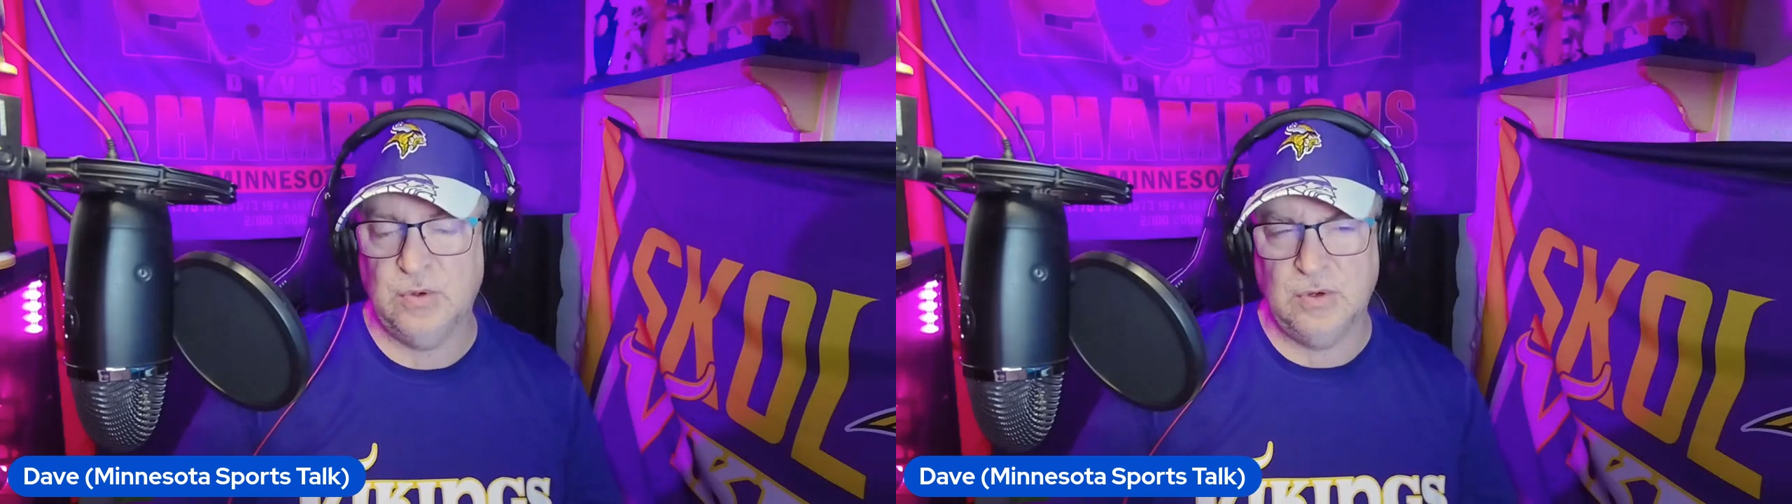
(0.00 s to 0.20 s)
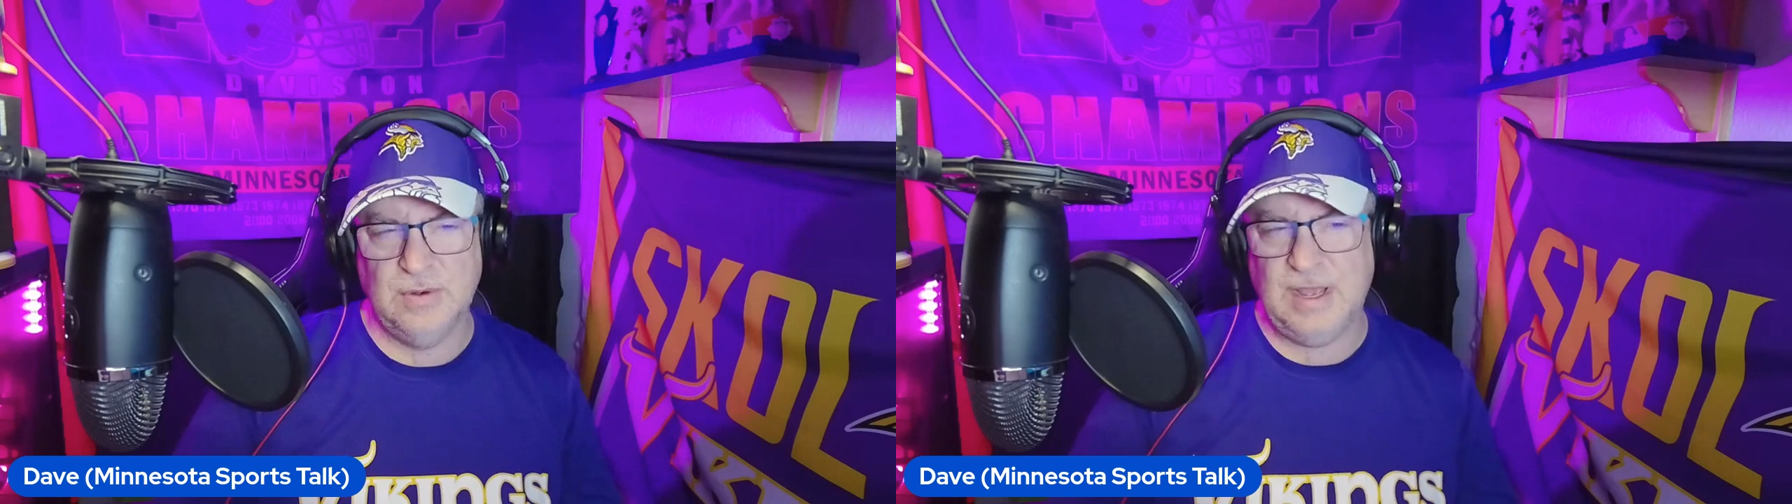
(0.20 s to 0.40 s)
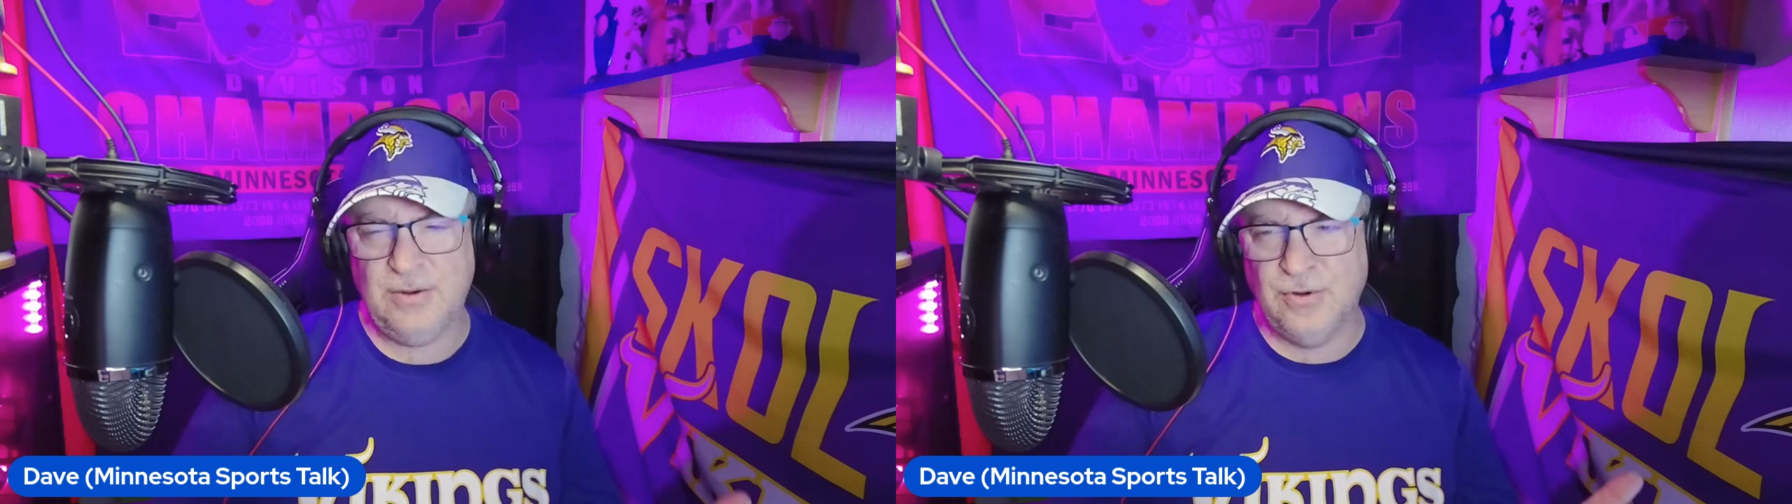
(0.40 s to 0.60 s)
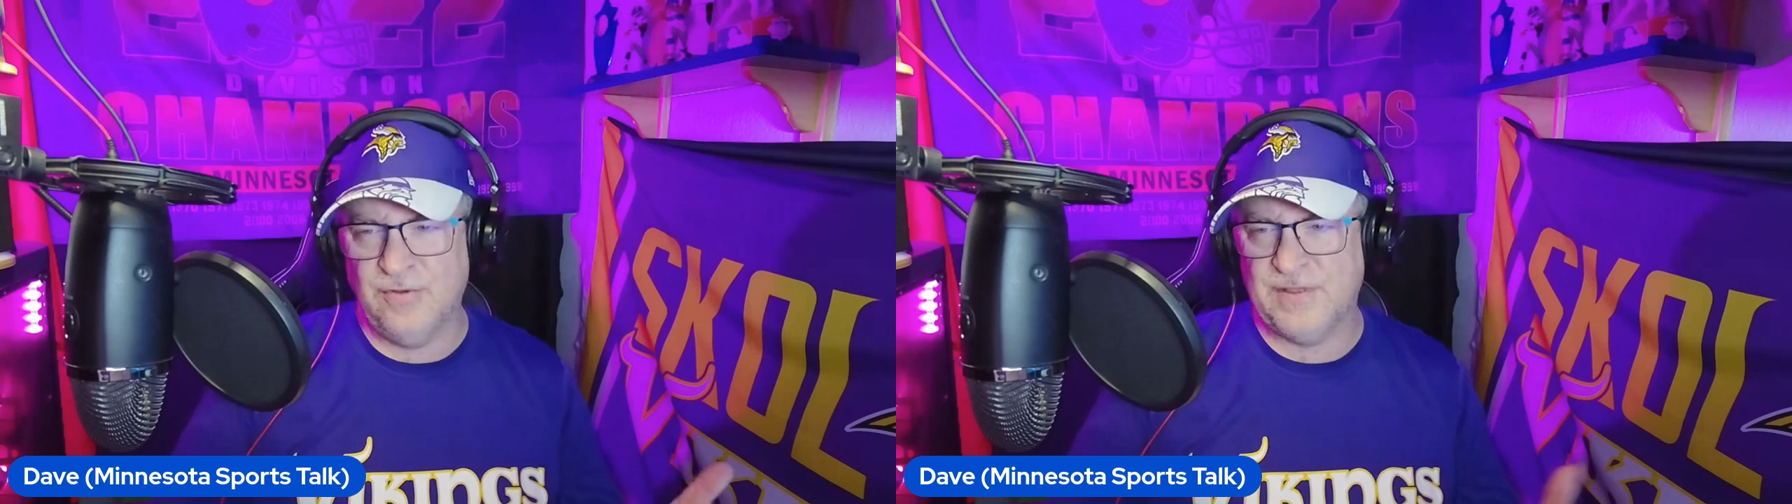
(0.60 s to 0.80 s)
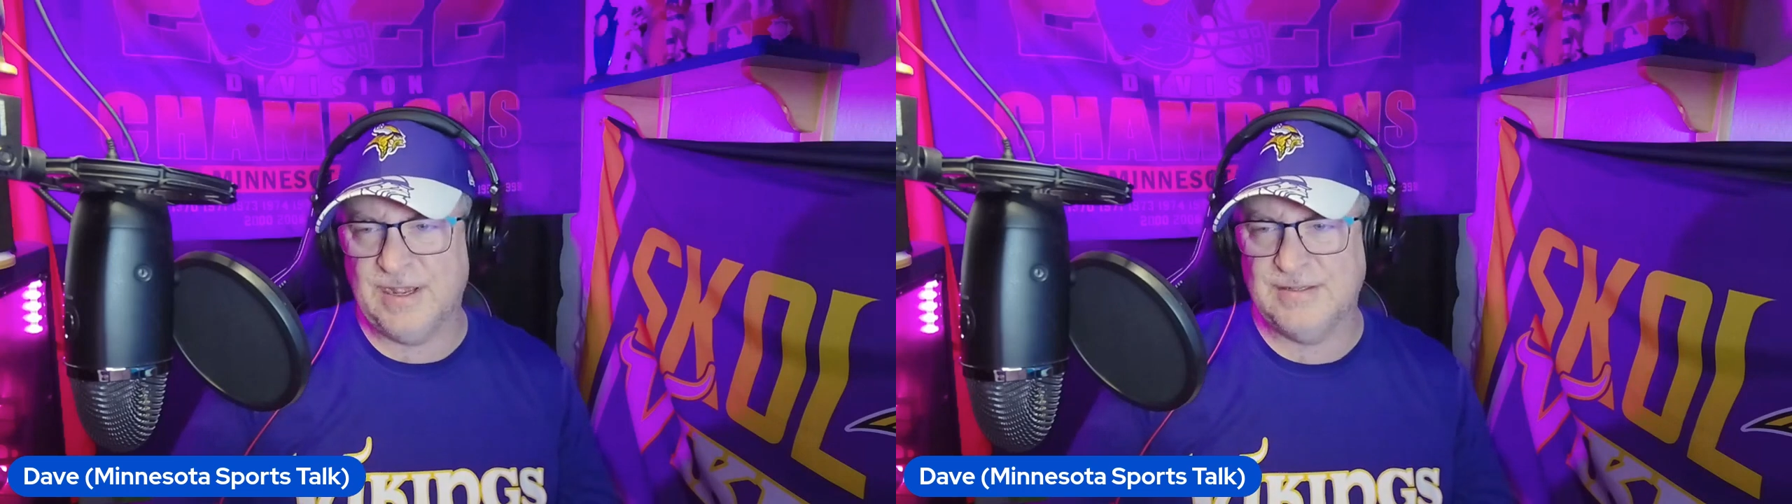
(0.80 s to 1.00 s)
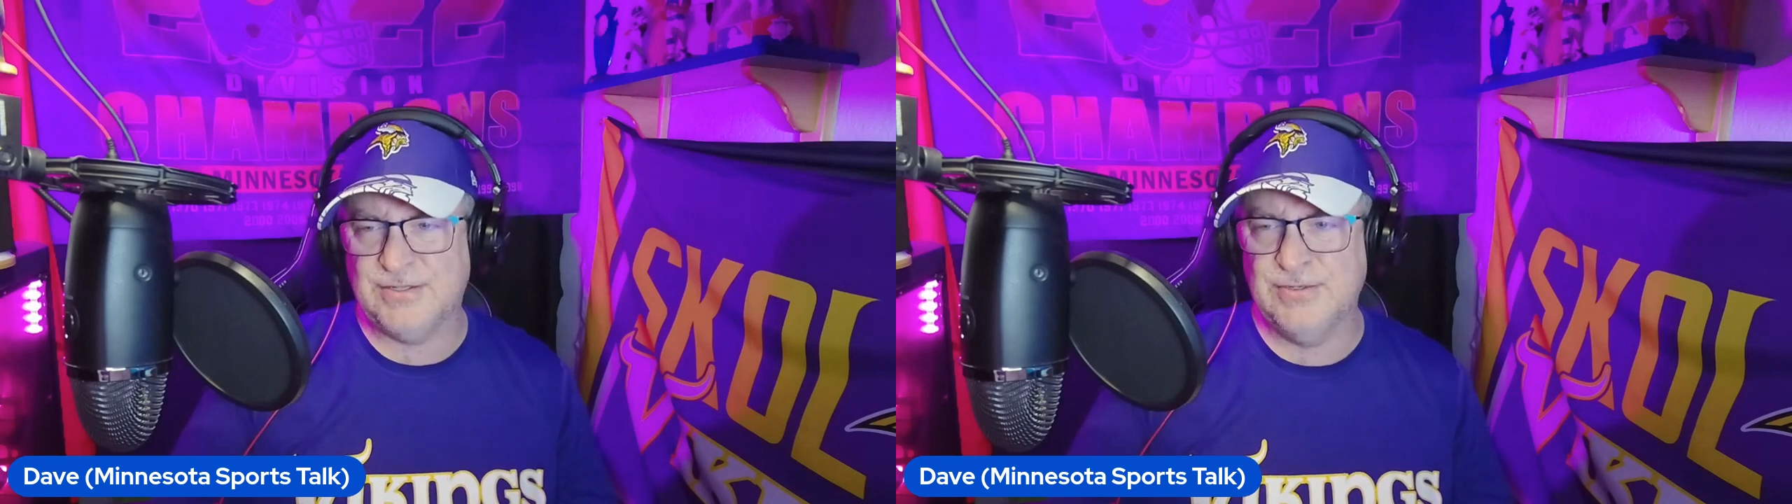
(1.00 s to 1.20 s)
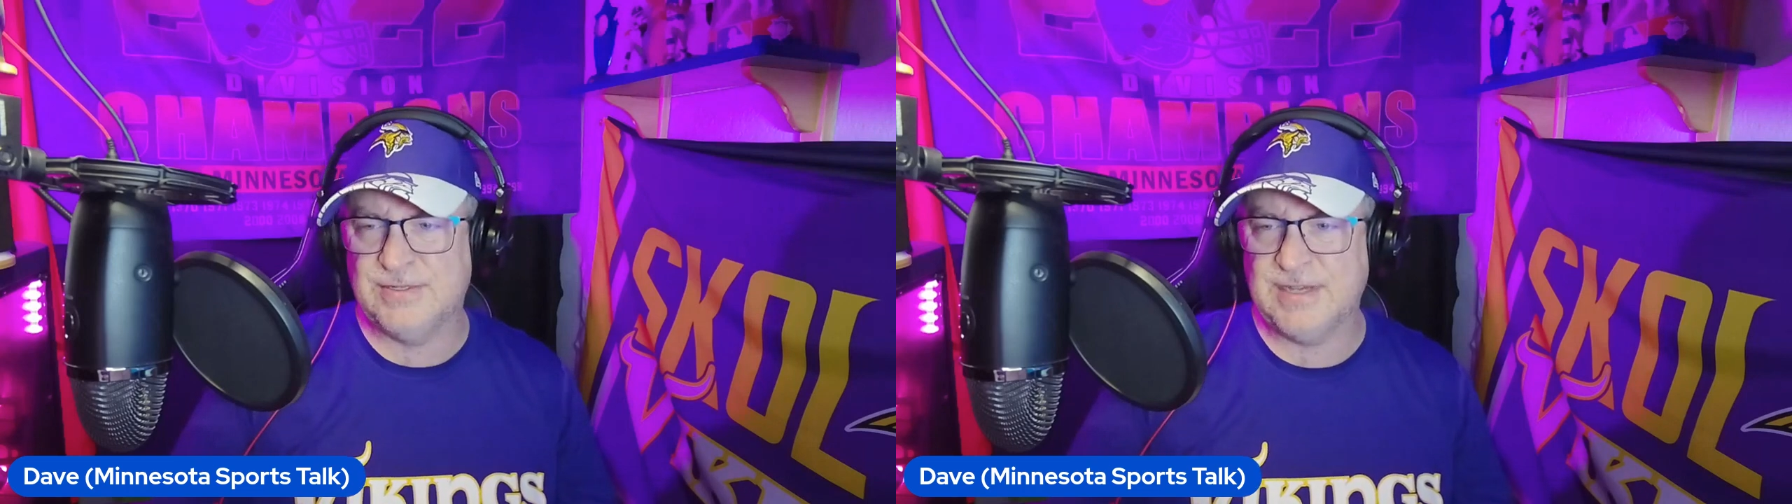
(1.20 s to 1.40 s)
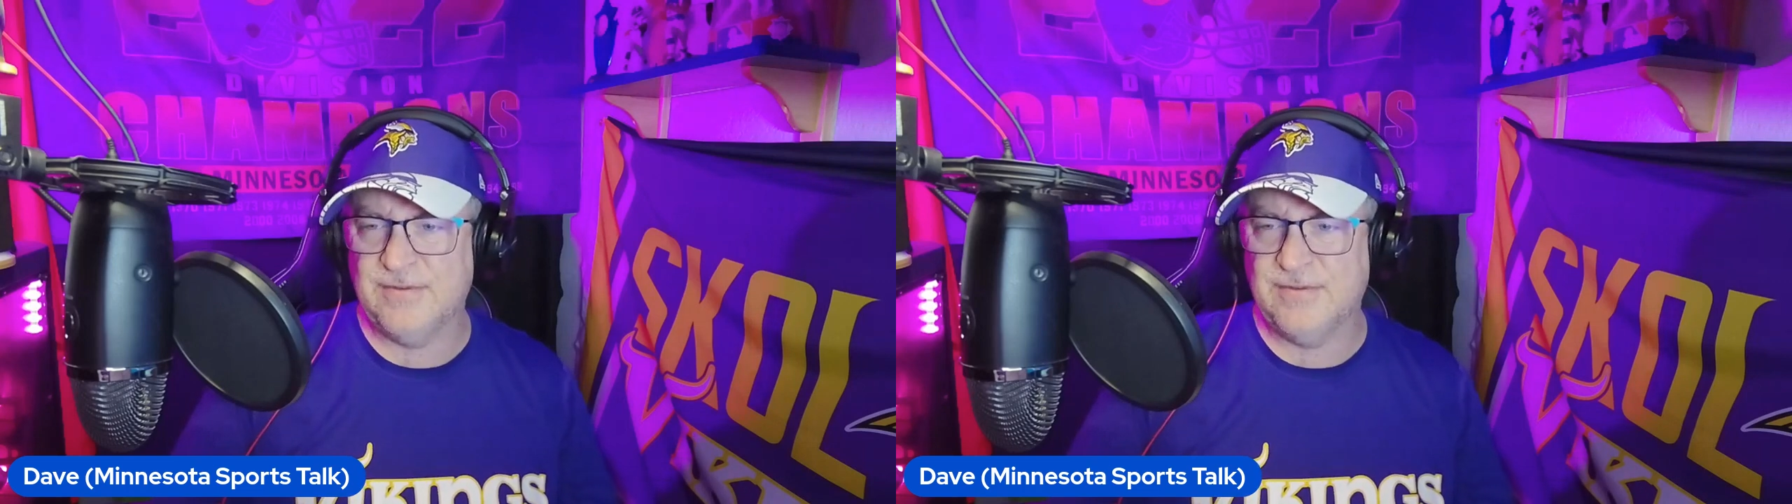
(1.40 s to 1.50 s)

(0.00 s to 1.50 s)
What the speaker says: Or I don't know if that suit's